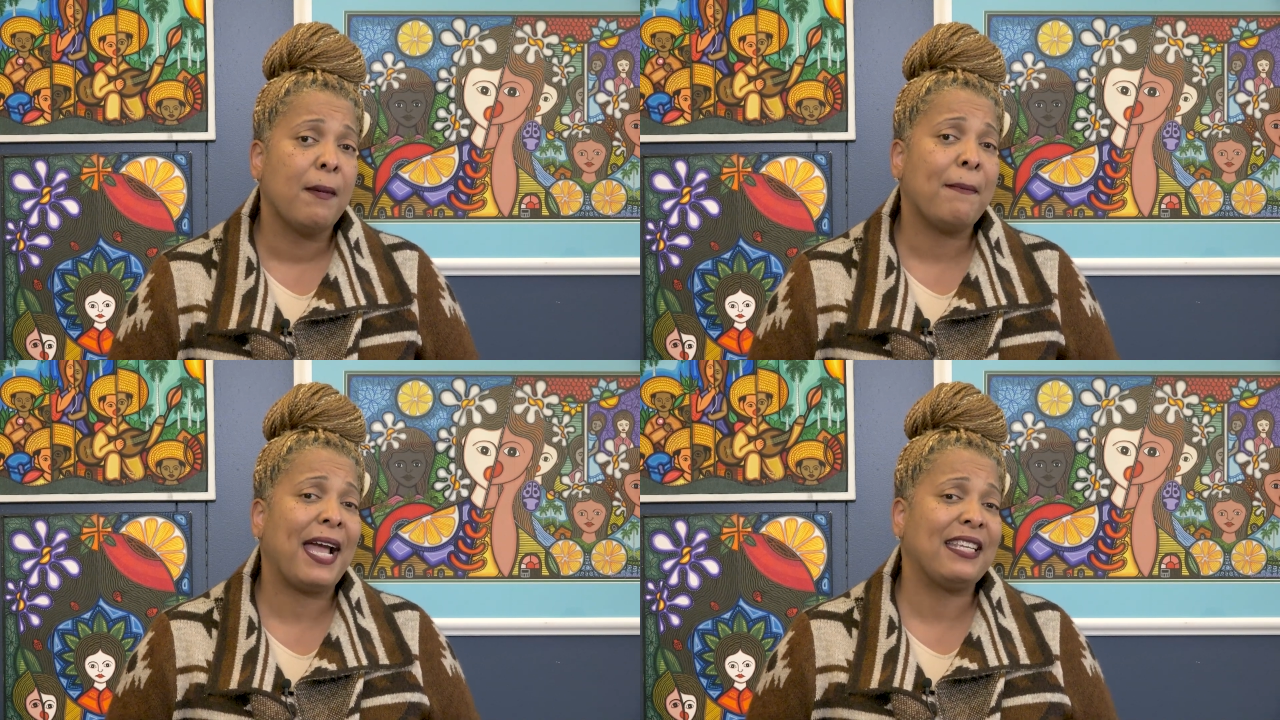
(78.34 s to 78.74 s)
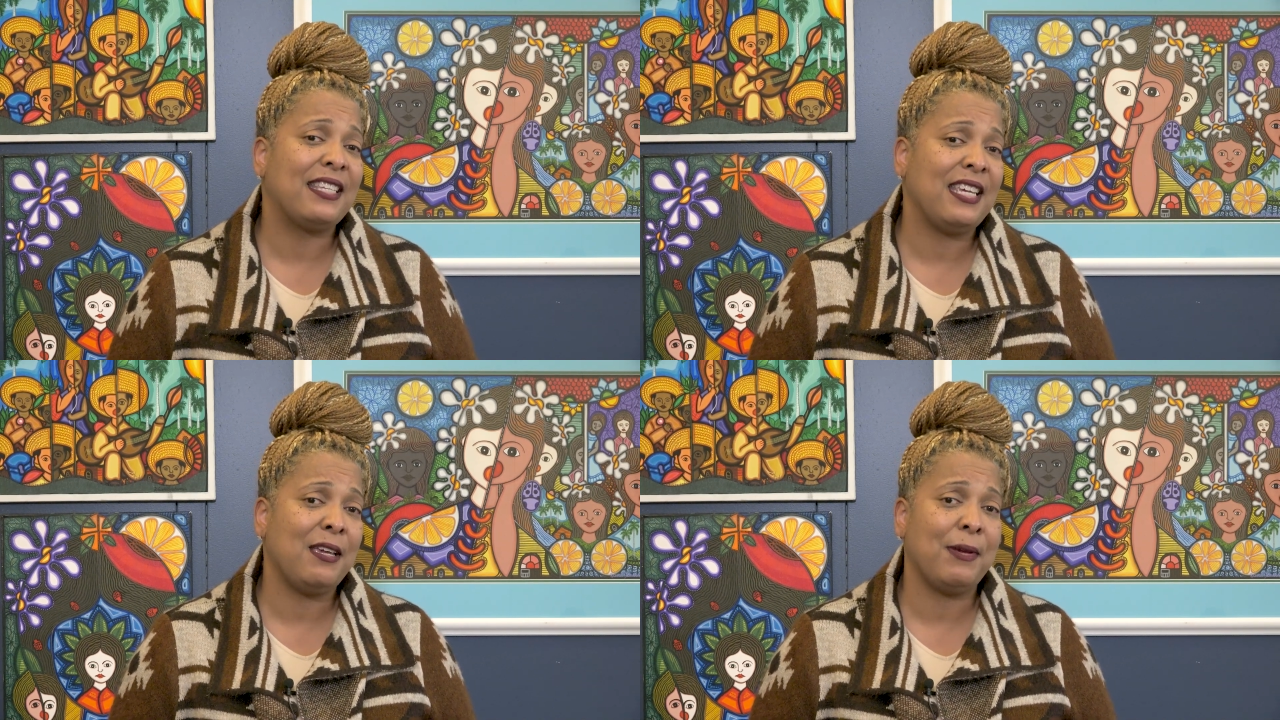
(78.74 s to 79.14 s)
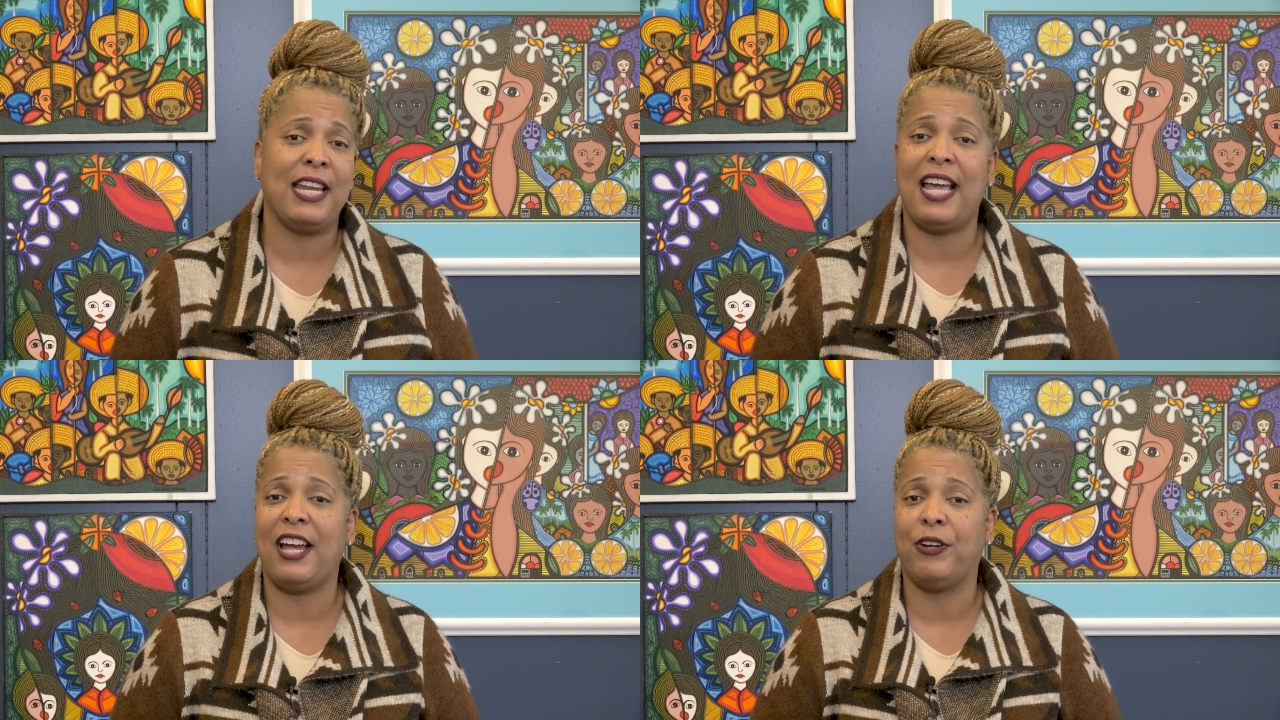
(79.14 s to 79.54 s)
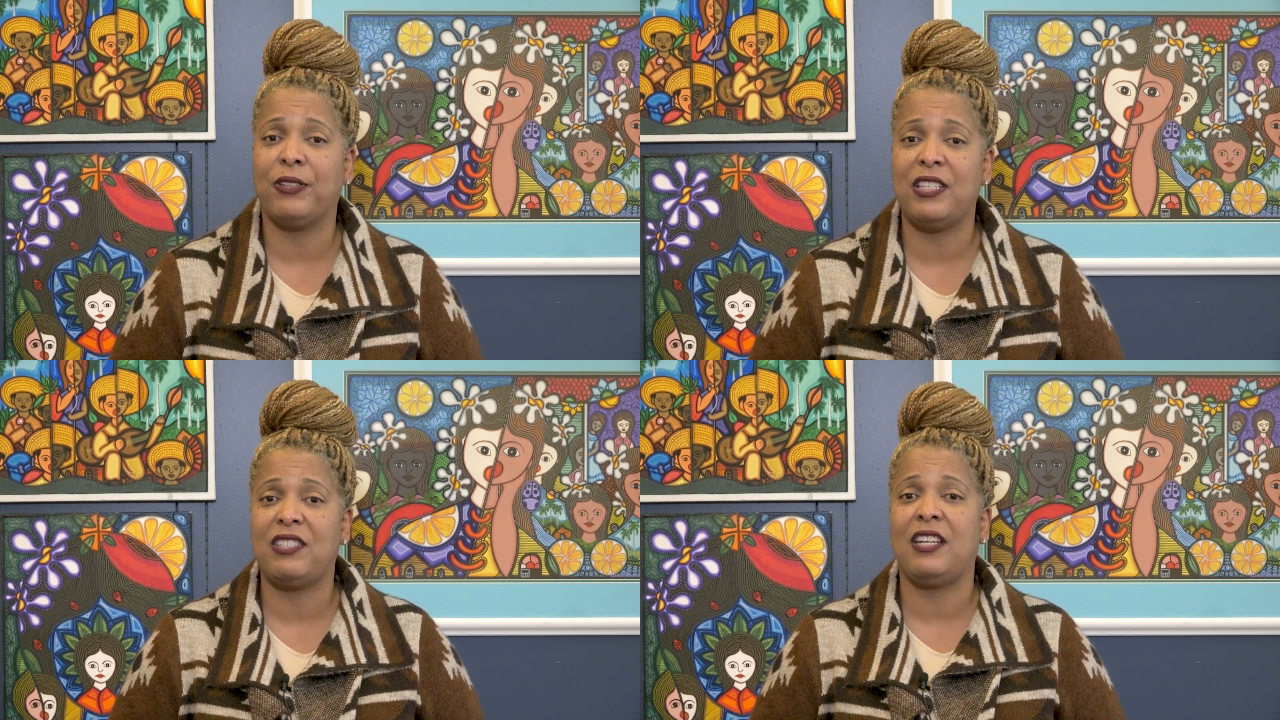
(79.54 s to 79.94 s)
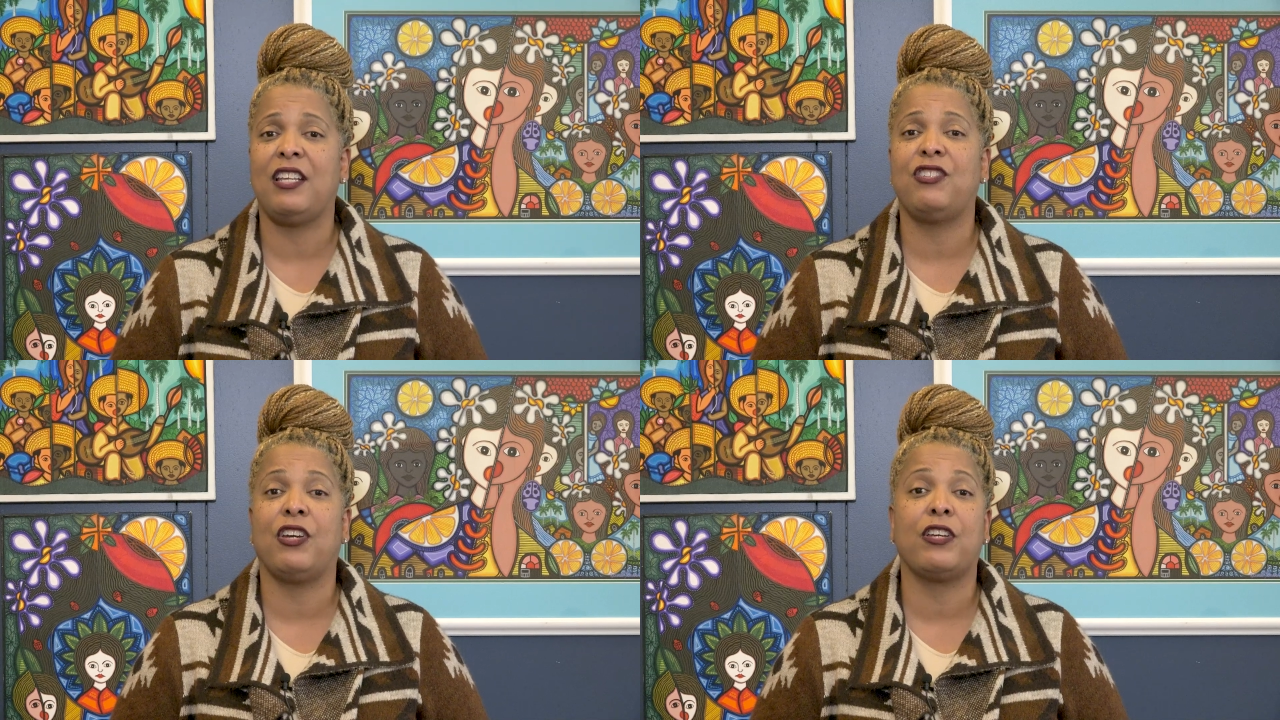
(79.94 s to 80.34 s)
My team and I are
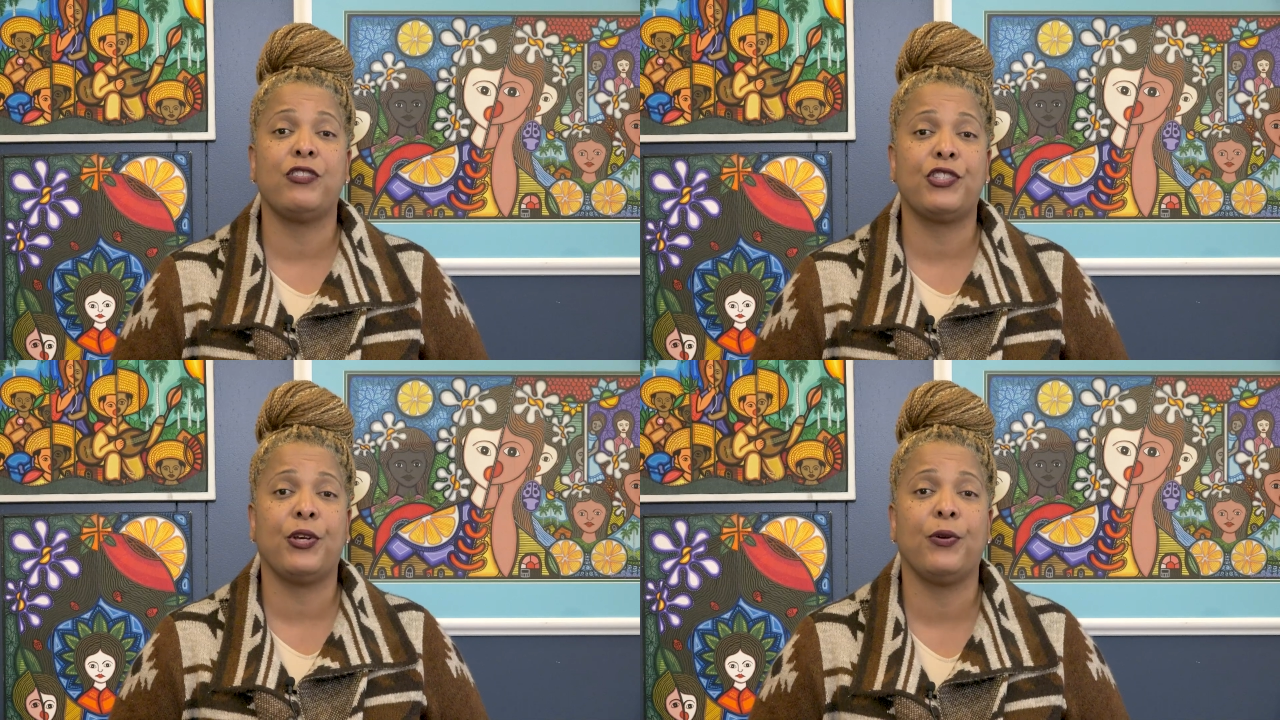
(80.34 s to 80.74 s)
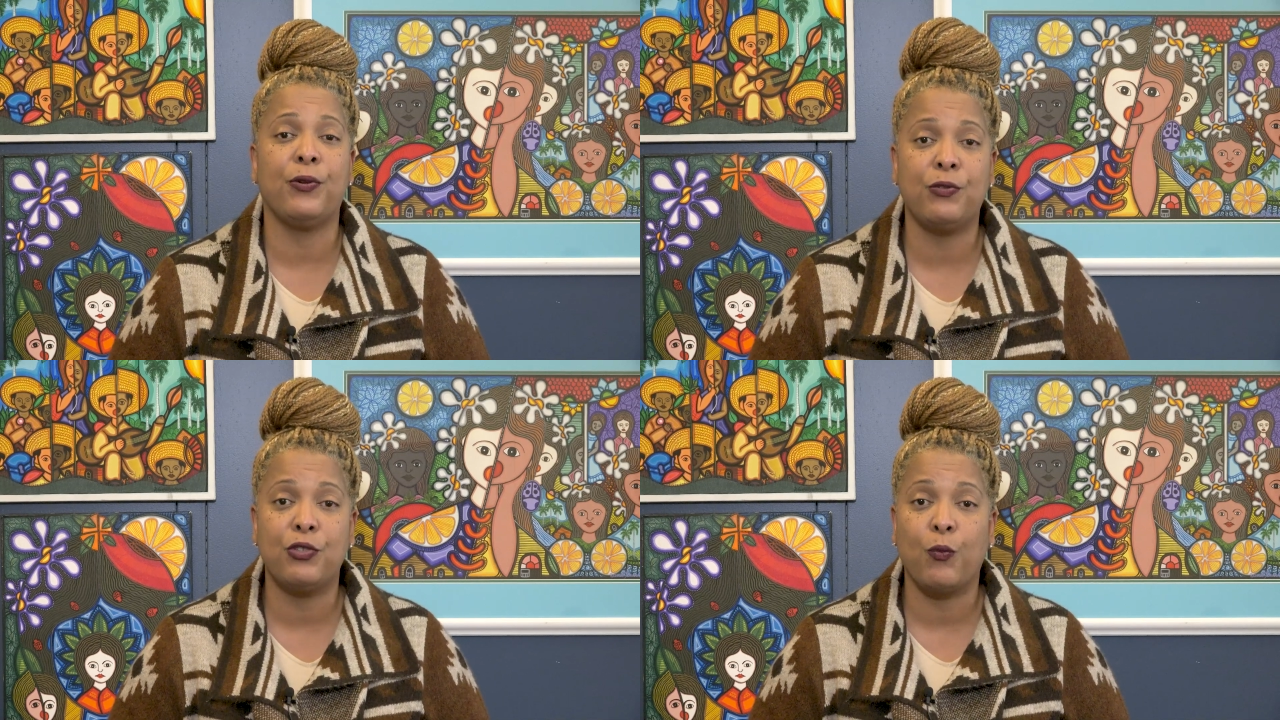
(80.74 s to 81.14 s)
listening to concerns